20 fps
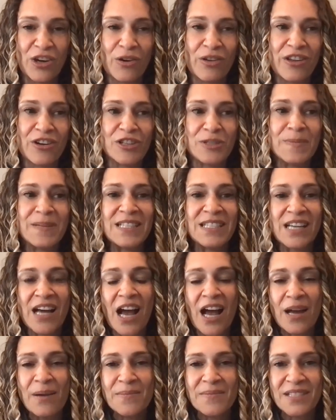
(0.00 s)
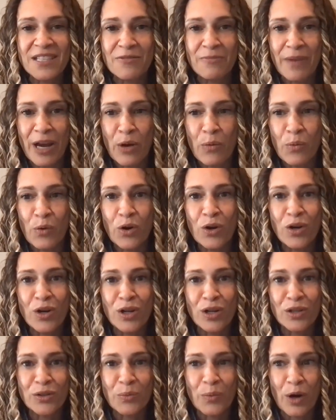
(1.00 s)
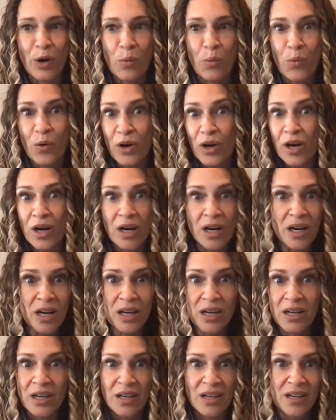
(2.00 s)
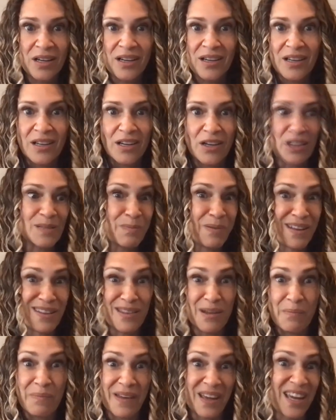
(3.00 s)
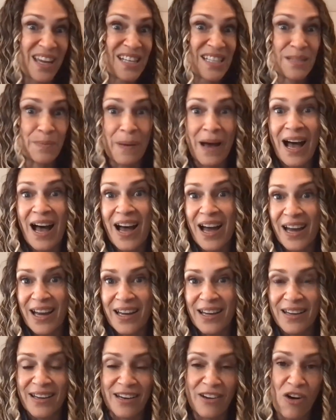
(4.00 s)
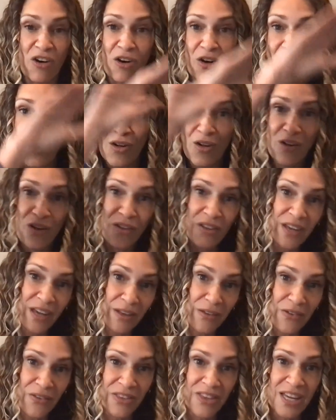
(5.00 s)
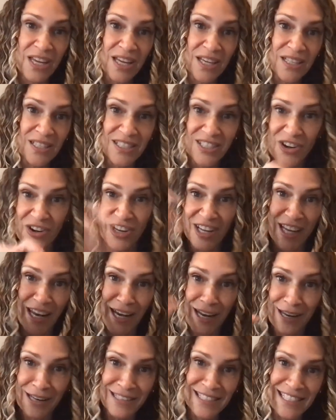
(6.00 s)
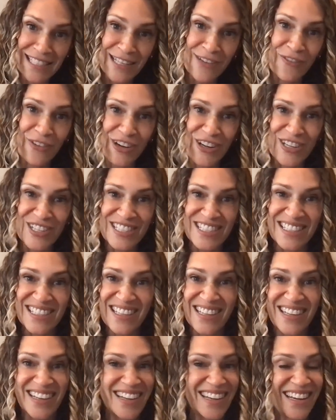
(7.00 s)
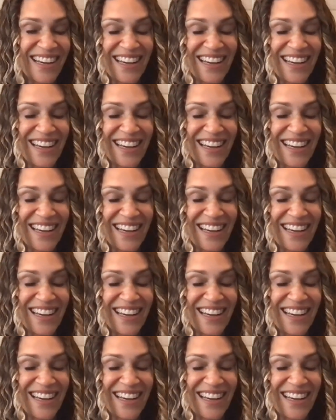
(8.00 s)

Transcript: You know, there's been times in my world where work has been the biggest pie and all the other things started getting slivers.